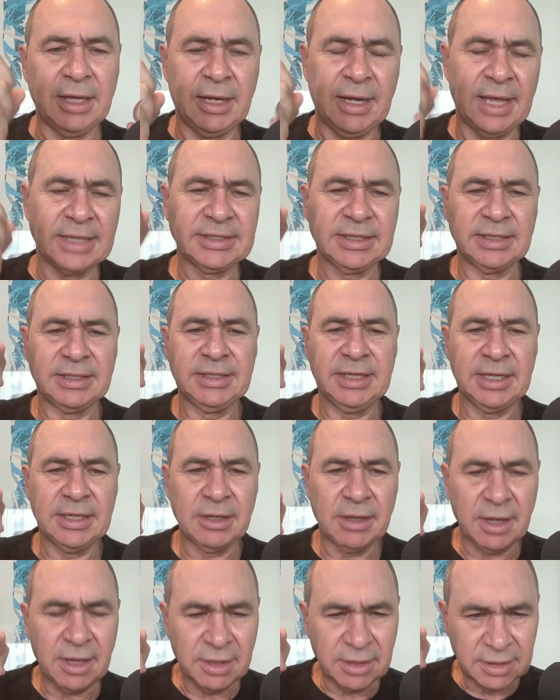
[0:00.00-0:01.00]
And as it
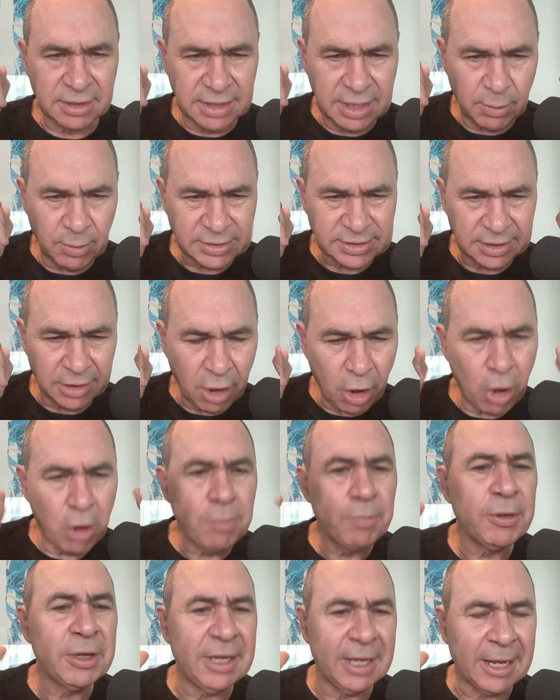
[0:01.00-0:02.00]
did, there was an
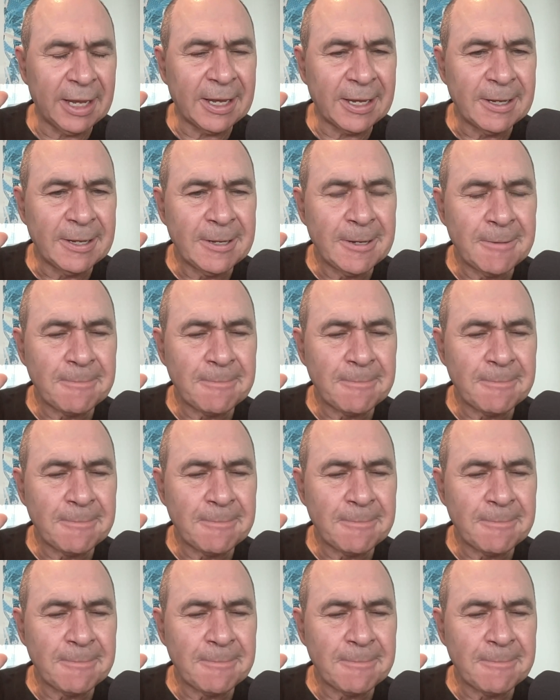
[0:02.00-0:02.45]
opening